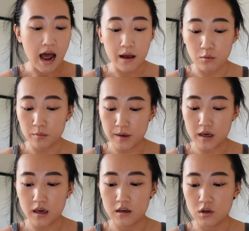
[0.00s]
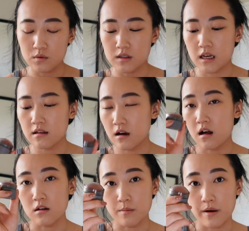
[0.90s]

i will be using the color